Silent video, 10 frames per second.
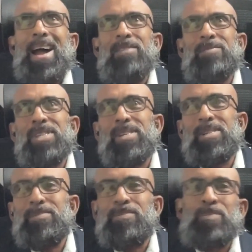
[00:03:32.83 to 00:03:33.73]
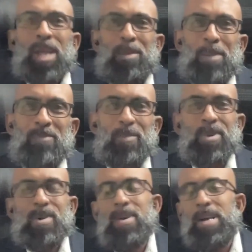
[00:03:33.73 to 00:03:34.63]
have to pick him up from
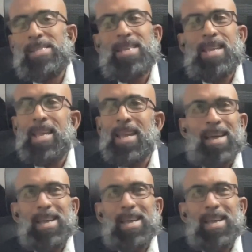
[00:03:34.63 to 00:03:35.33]
karate.